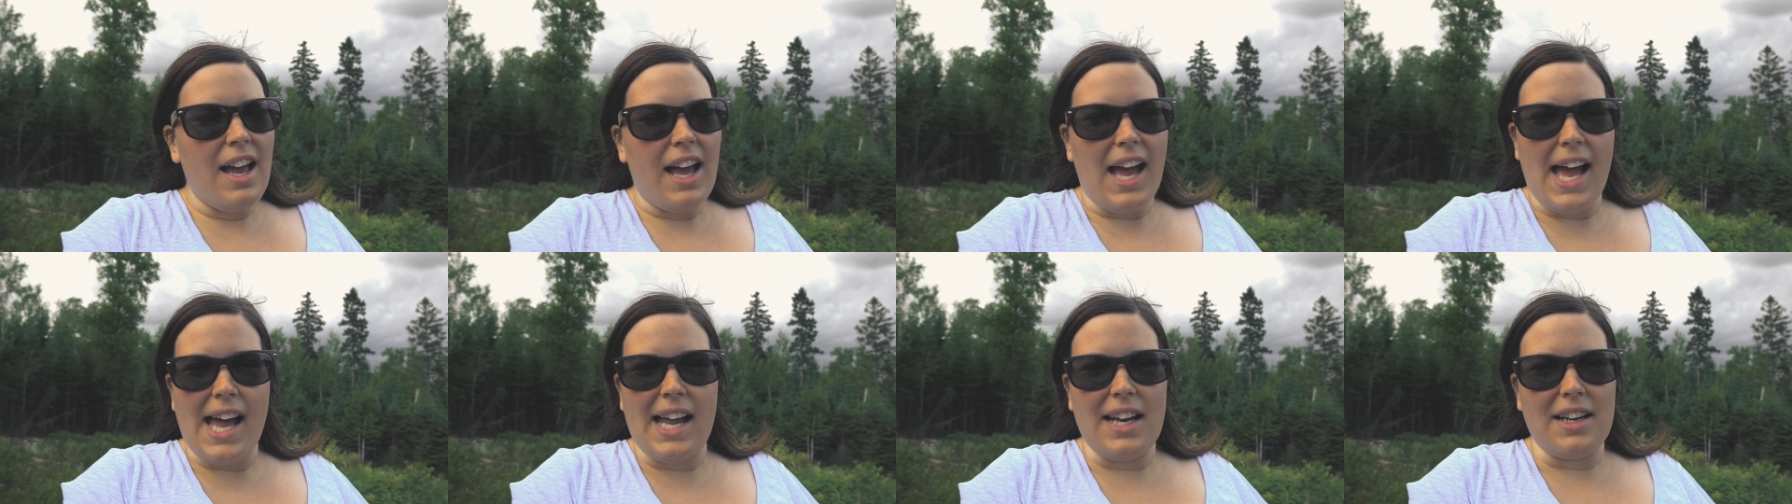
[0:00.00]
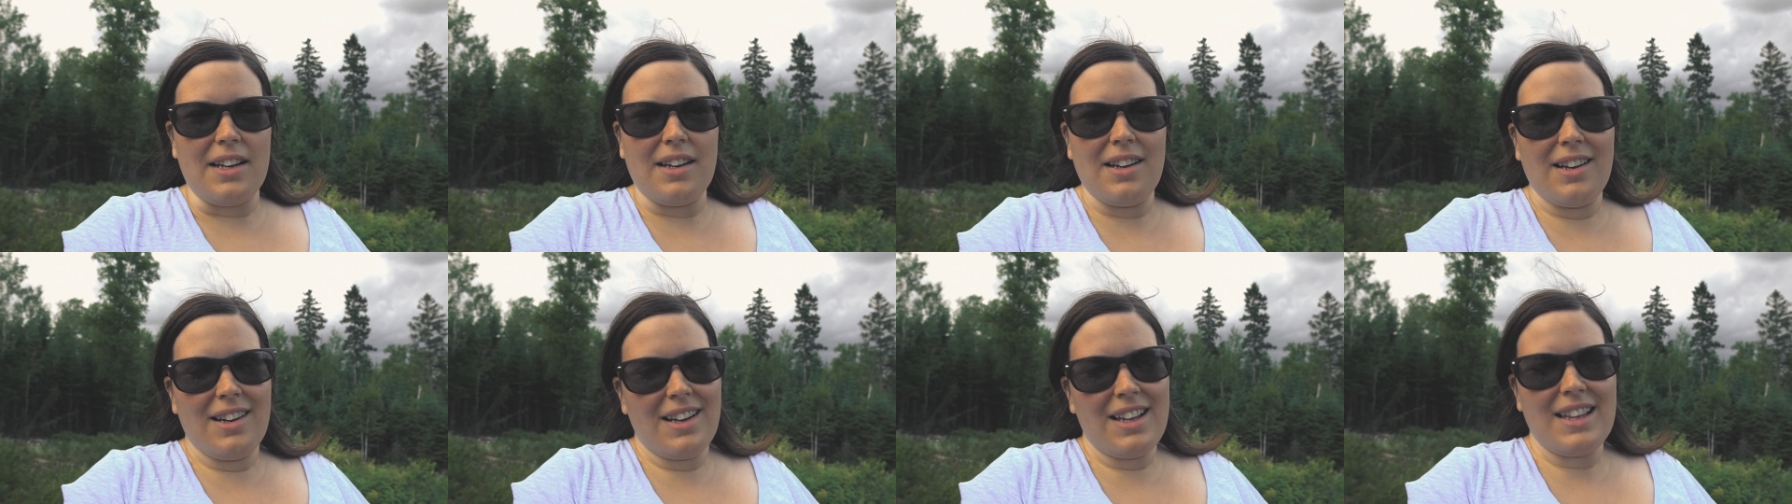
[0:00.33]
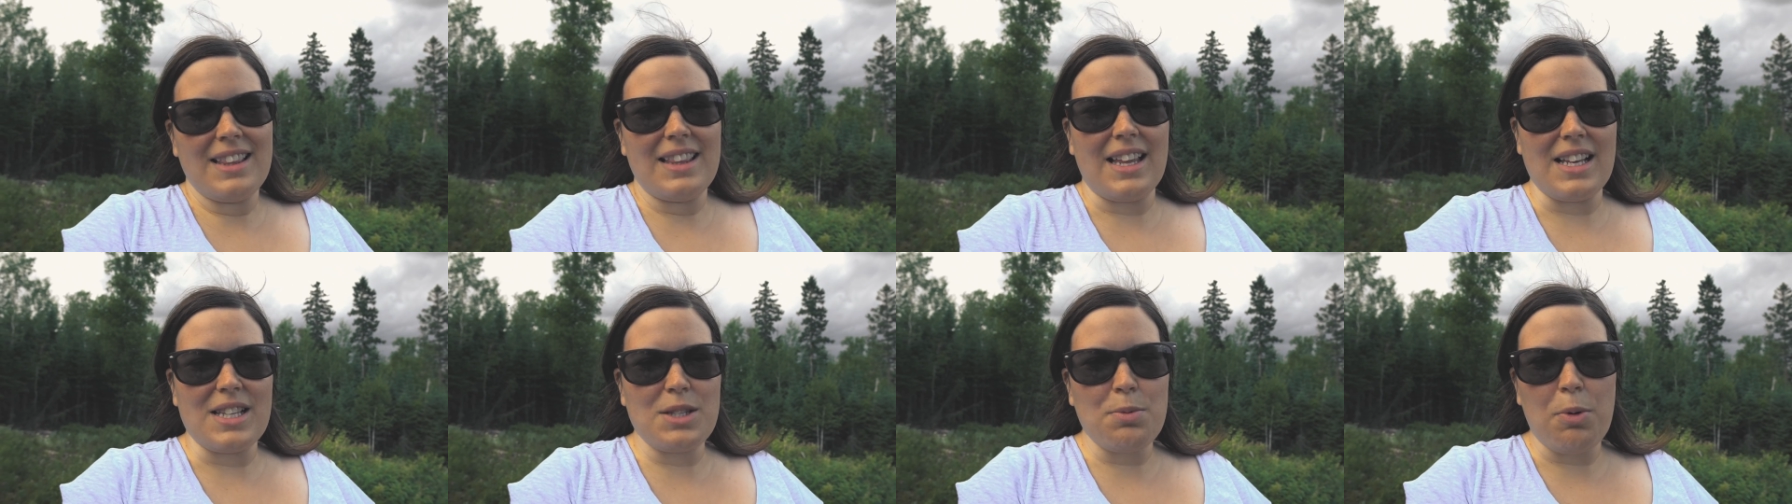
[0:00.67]
and
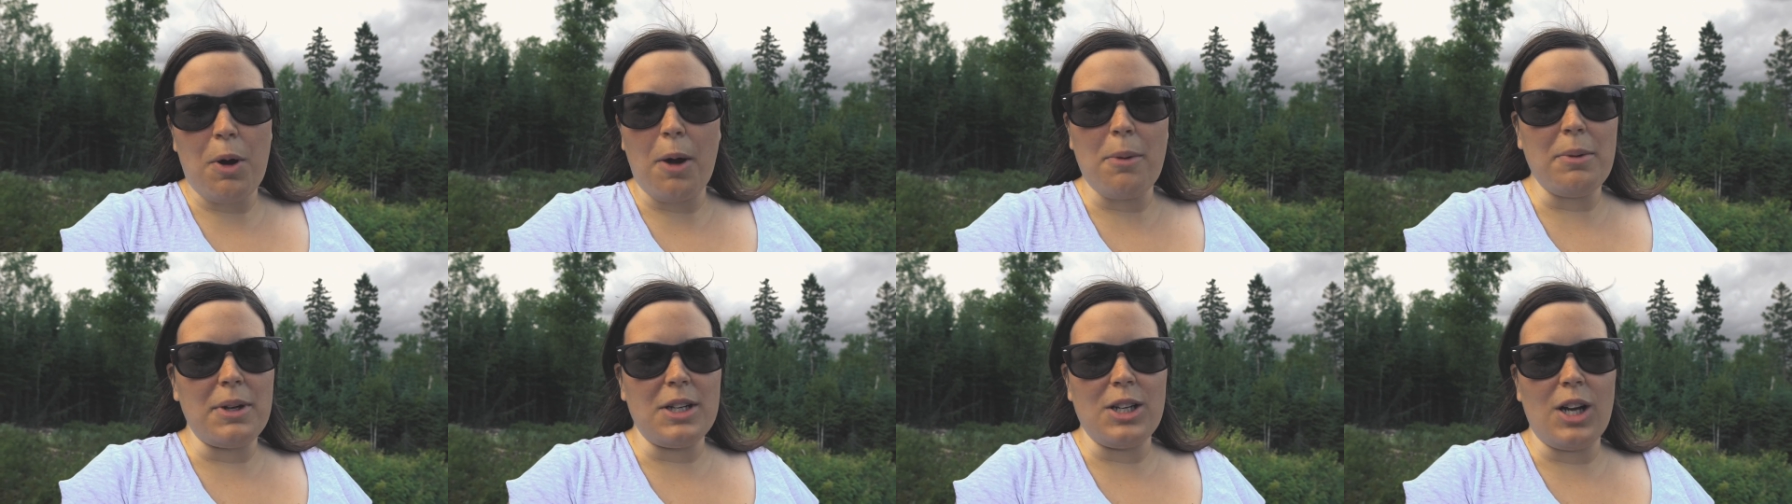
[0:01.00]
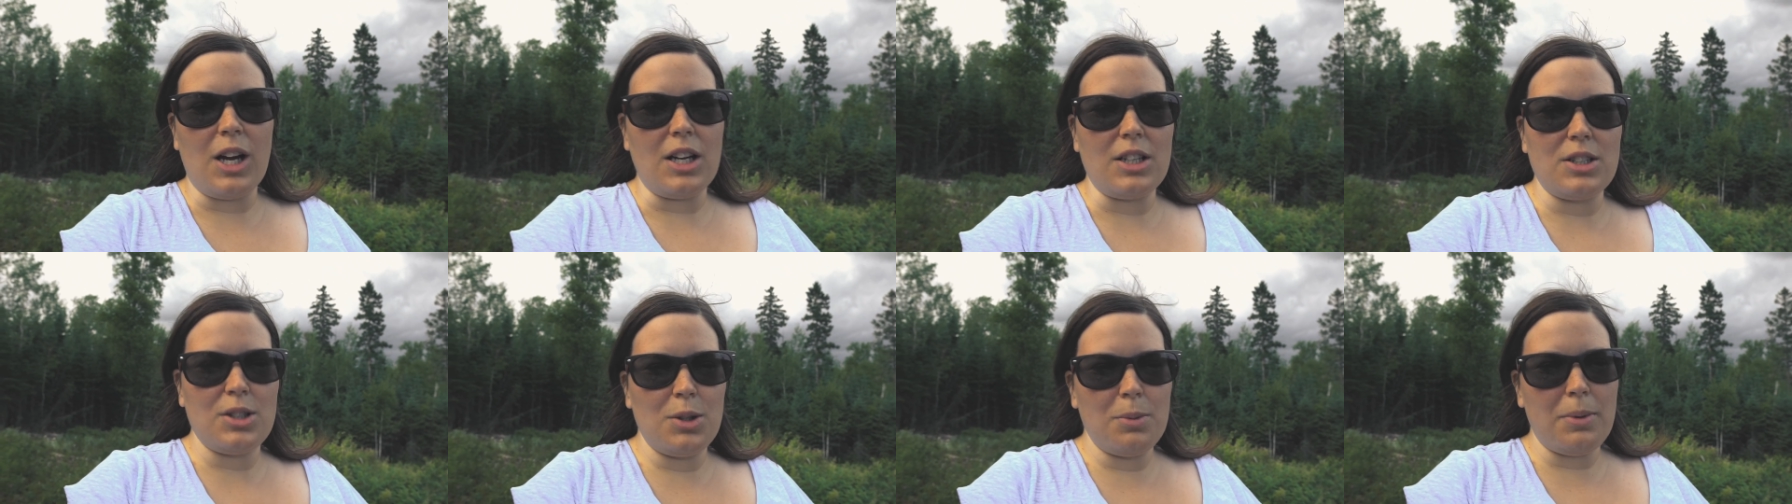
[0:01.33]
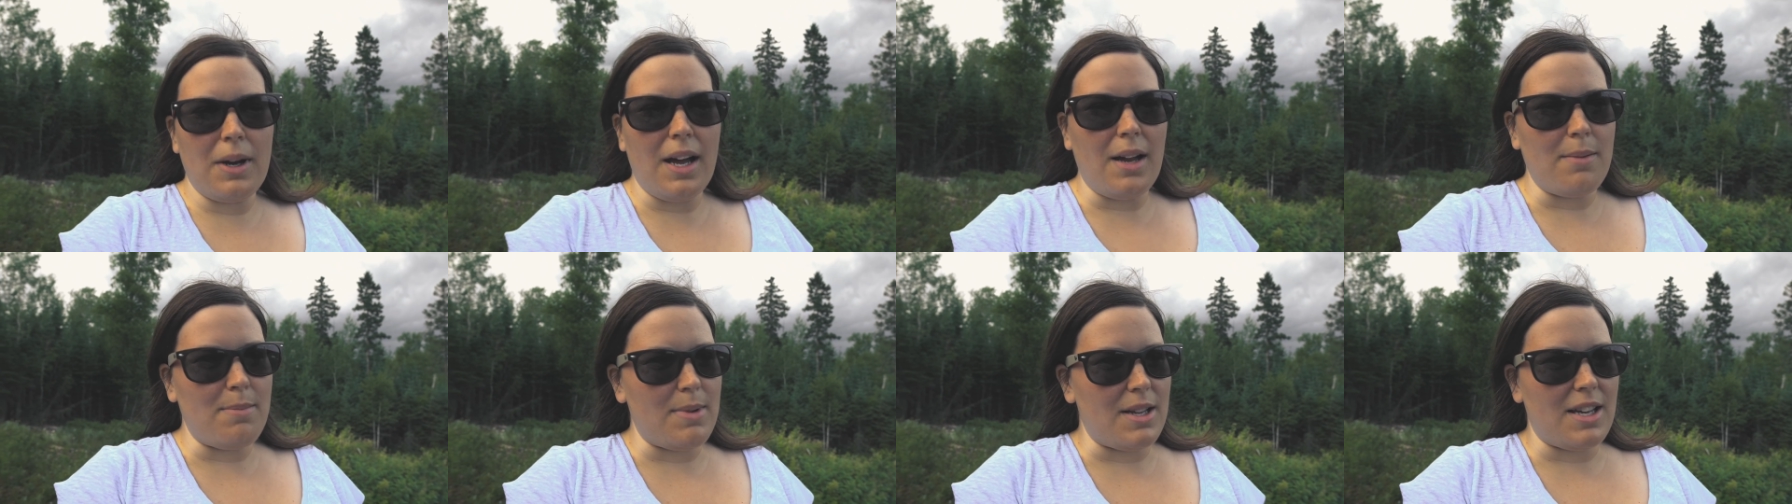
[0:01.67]
that's probably not too
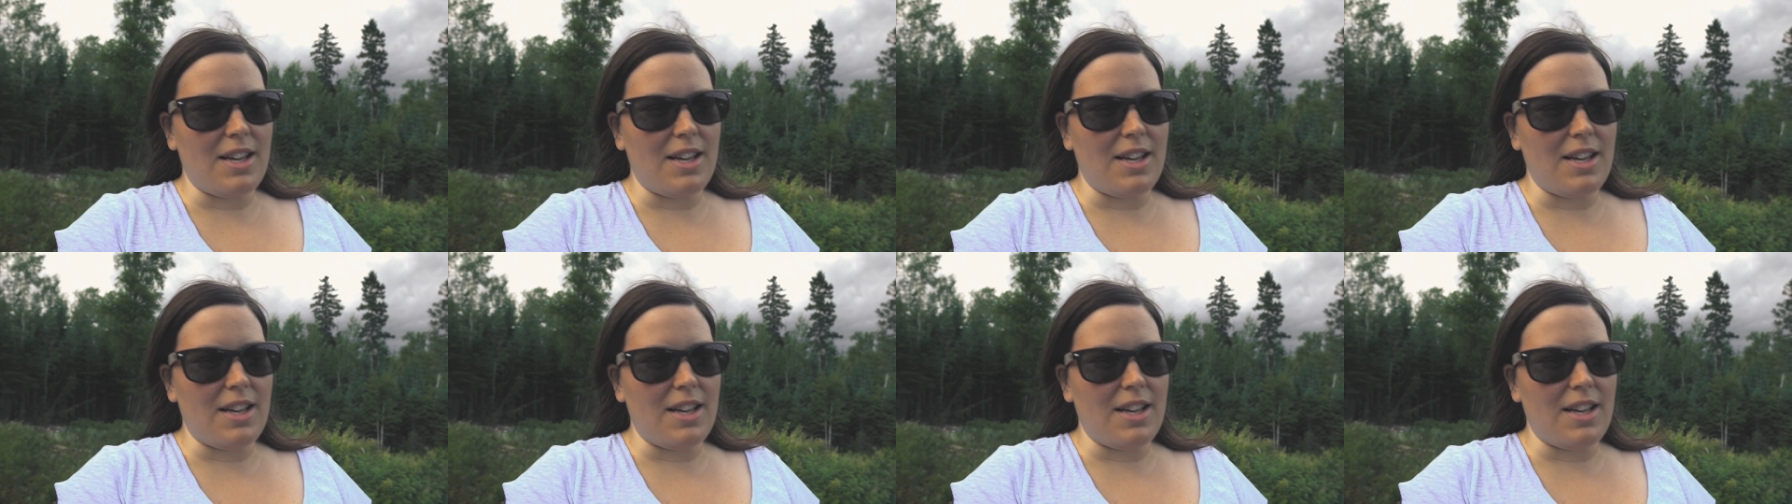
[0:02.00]
bad